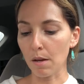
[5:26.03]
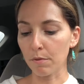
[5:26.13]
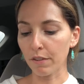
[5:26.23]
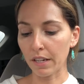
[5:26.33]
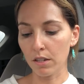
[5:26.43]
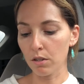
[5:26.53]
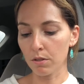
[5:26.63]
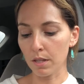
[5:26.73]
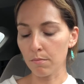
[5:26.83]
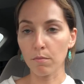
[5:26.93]
If I can use
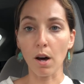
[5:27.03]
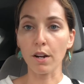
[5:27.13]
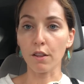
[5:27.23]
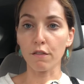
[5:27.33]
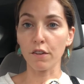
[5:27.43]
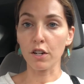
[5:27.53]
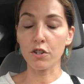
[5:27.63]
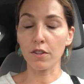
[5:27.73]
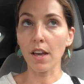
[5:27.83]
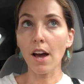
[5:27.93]
them on other furniture
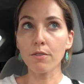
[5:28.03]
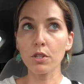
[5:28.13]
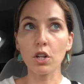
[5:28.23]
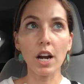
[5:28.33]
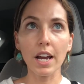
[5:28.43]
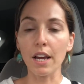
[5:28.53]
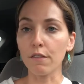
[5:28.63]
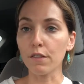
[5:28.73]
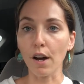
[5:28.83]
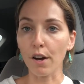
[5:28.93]
in the house, great. If
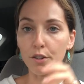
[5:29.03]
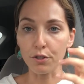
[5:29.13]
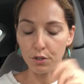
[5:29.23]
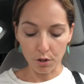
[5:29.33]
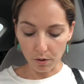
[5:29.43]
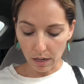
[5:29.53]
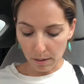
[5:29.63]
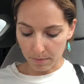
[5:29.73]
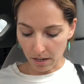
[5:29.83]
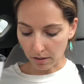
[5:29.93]
not, I'll just donate them
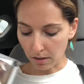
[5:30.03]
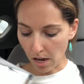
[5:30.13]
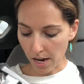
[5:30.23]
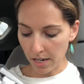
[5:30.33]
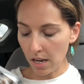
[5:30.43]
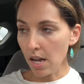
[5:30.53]
down the line.